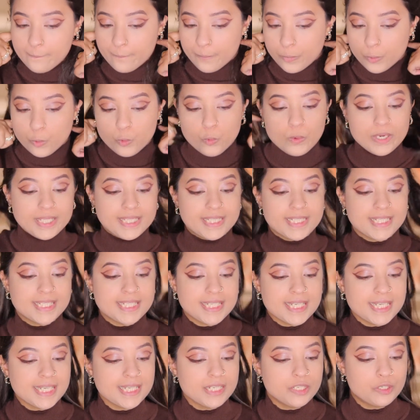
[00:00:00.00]

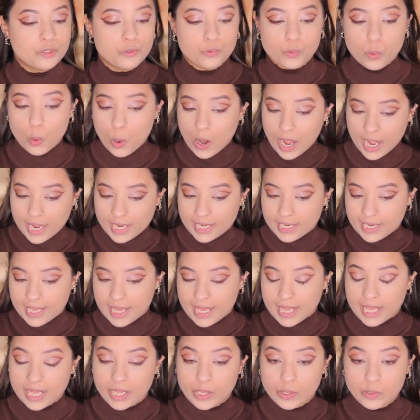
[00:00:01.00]
pretty dried
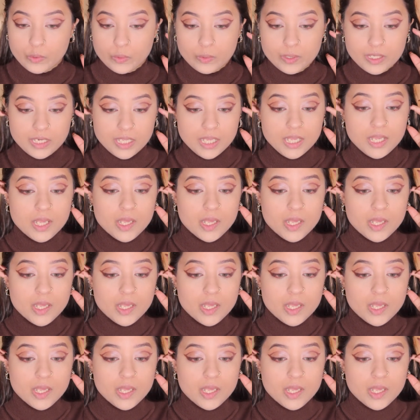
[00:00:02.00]
out.